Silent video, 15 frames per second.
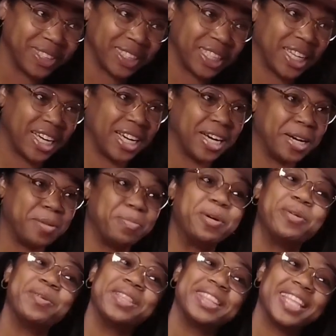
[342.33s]

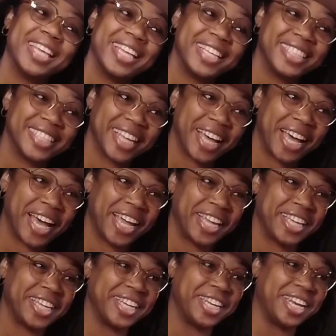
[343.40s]
But with this, I
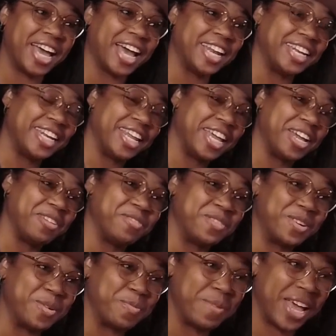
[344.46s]
could not
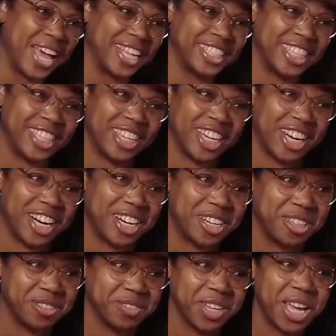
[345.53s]
ever pass it
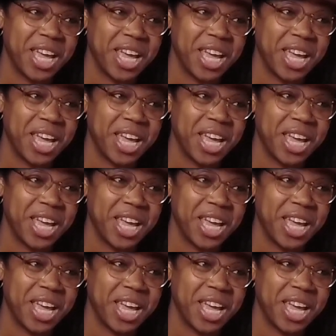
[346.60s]
off.